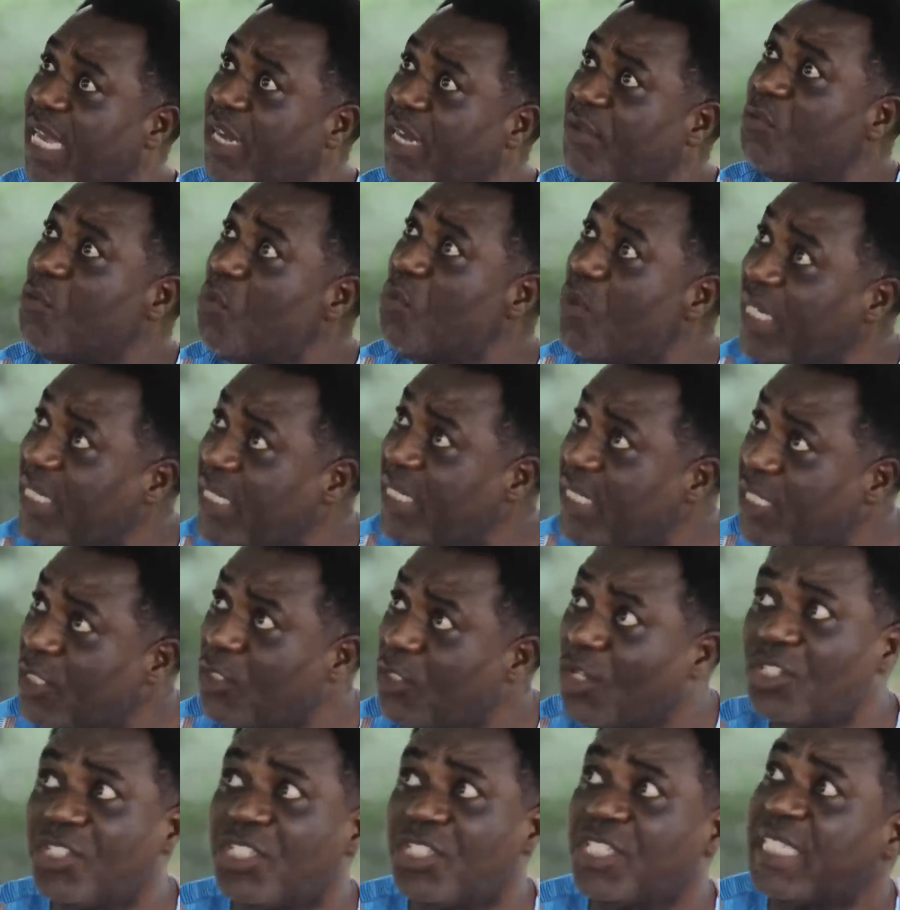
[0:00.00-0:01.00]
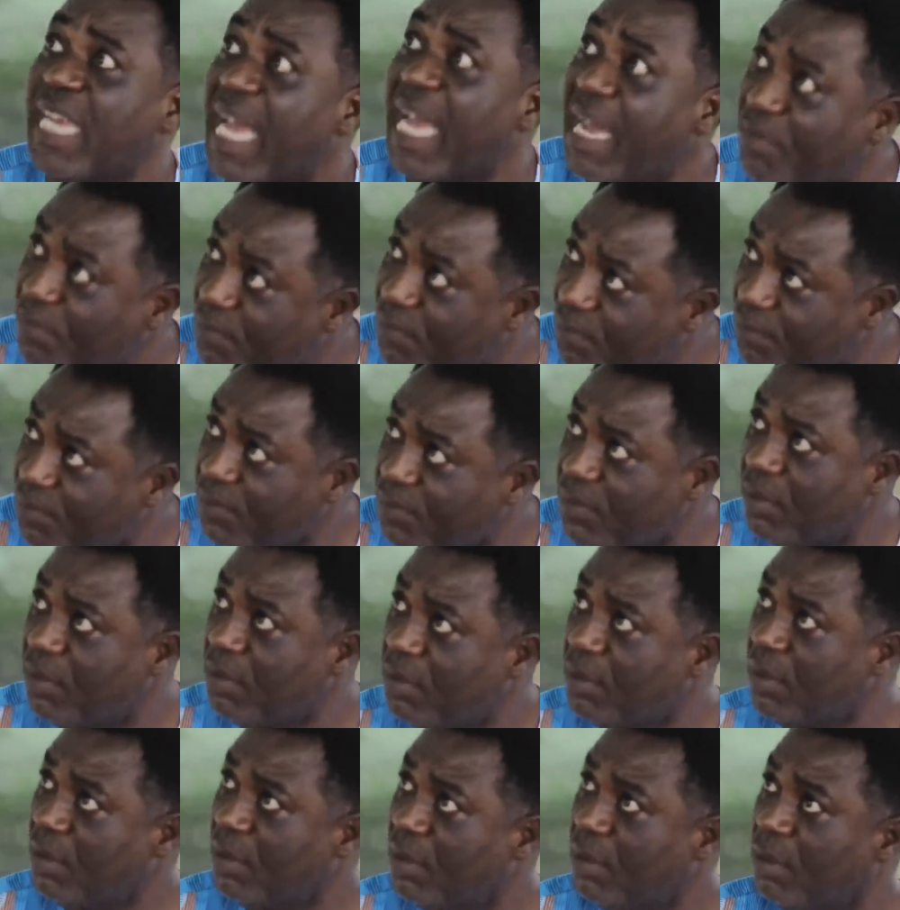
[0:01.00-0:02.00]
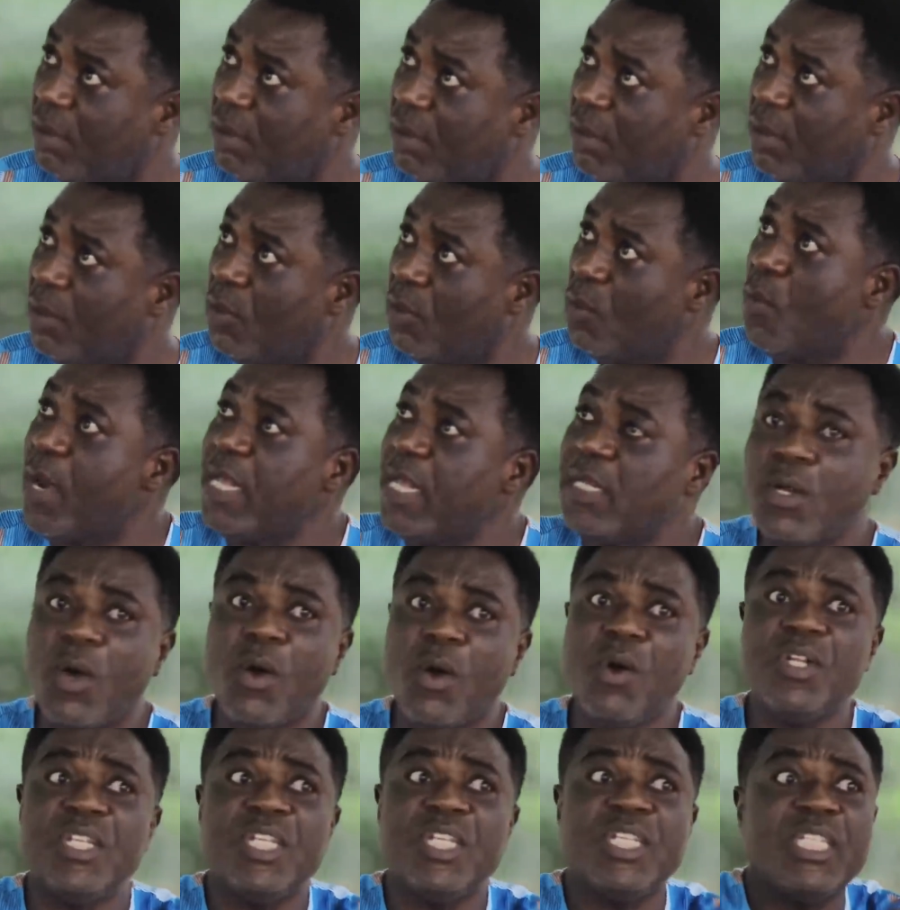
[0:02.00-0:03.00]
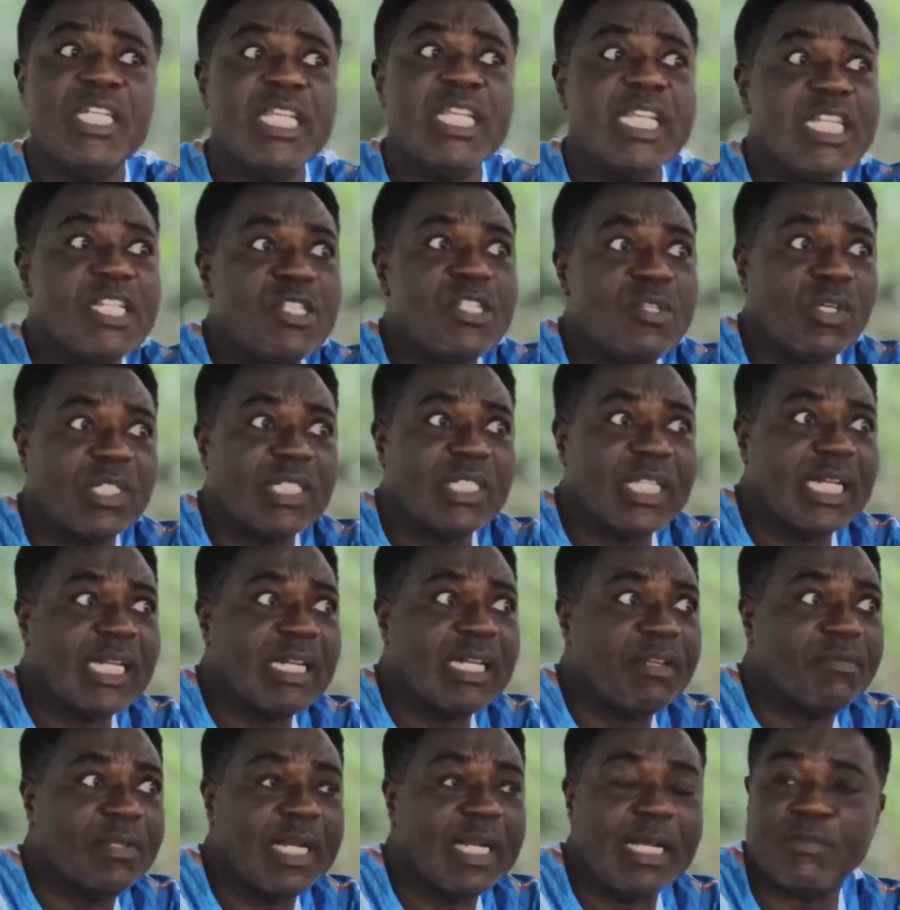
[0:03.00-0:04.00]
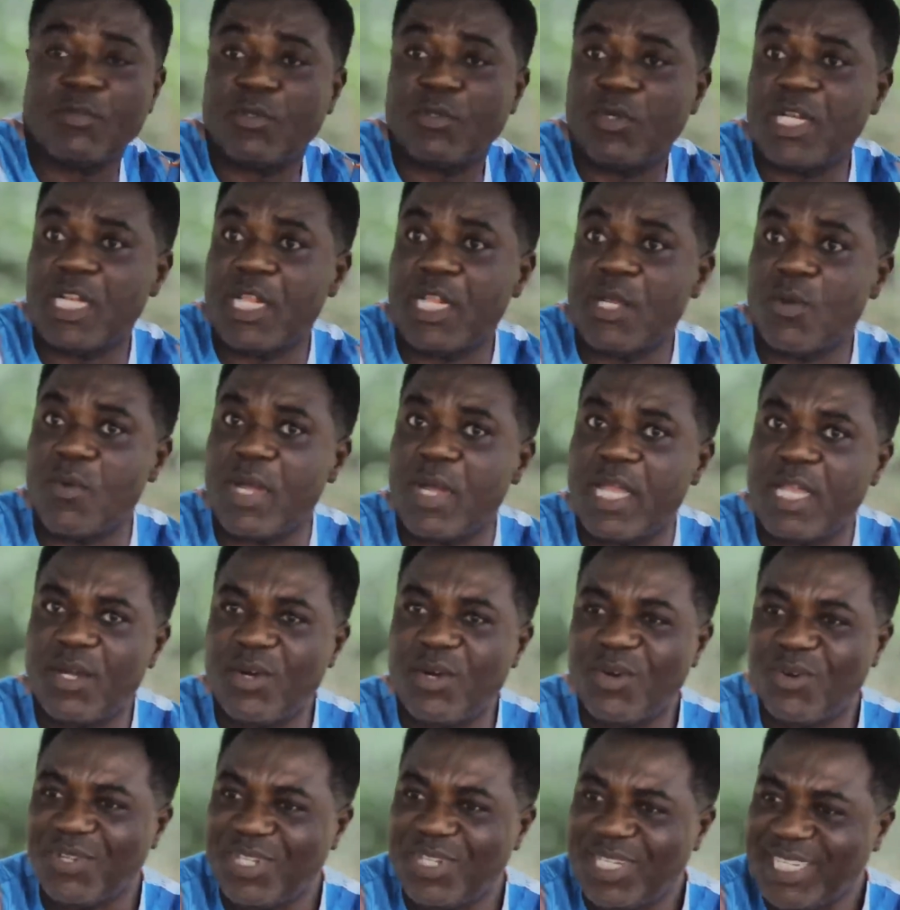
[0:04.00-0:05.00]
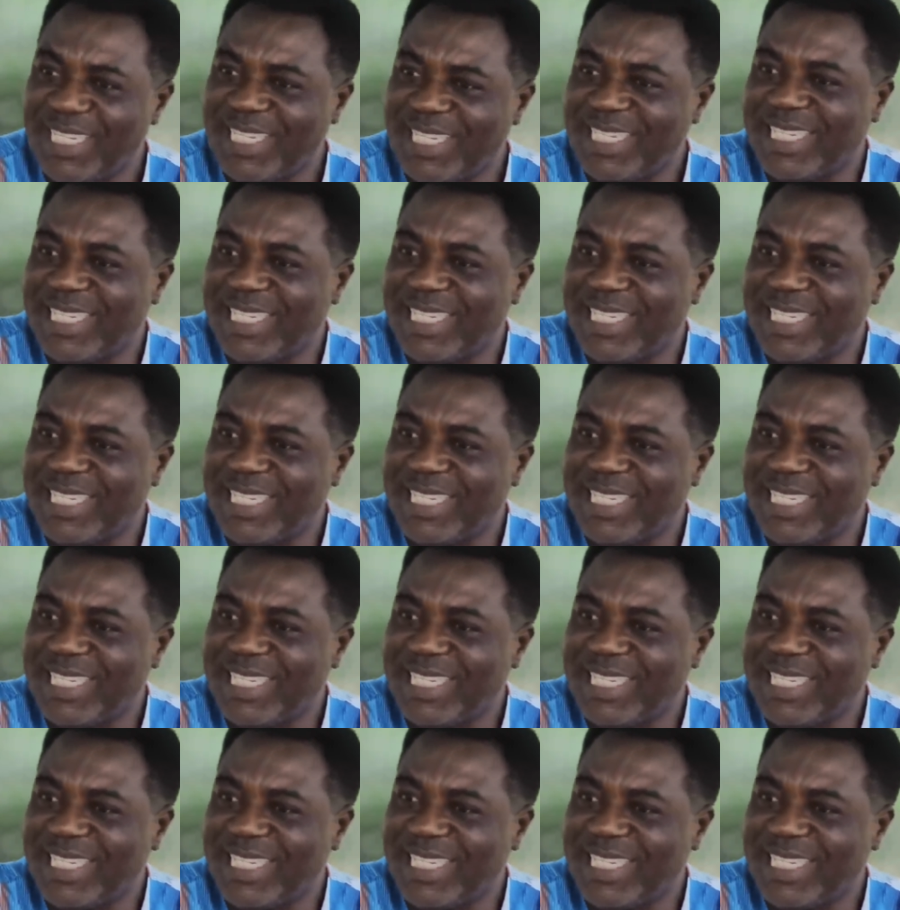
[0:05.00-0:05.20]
You deserve wheat, not chaff. When all these idiots and the flash run away,